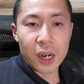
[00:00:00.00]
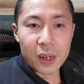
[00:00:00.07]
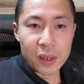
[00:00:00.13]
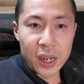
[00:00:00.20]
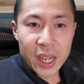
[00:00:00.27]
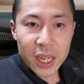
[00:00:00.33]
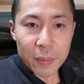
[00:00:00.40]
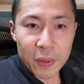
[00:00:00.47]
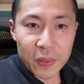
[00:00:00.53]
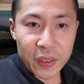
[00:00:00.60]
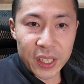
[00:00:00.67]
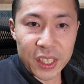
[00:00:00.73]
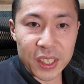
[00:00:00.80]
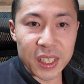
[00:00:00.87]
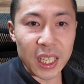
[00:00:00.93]
Raylib
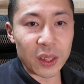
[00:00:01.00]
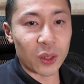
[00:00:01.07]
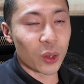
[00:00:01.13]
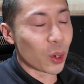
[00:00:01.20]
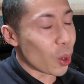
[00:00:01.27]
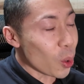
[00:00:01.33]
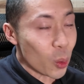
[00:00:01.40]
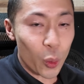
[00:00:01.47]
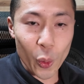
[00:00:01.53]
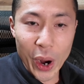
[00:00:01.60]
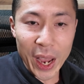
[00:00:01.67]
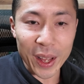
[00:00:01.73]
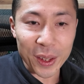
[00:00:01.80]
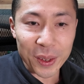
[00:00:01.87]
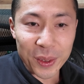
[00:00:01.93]
fits that goal
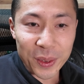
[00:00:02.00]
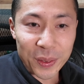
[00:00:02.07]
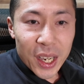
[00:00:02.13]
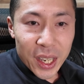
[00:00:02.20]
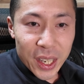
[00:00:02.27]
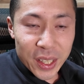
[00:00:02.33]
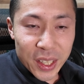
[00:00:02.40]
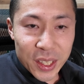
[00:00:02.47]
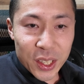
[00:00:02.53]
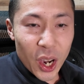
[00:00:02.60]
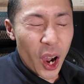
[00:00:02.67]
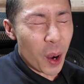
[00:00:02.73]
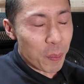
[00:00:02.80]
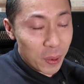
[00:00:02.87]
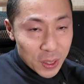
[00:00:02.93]
well. It is
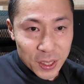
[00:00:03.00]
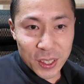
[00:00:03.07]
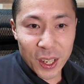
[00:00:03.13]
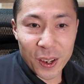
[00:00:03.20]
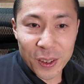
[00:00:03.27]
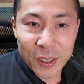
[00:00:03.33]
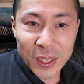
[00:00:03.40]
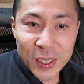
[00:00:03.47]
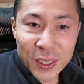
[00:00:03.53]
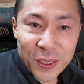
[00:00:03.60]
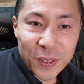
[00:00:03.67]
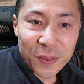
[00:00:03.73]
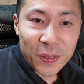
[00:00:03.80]
open source.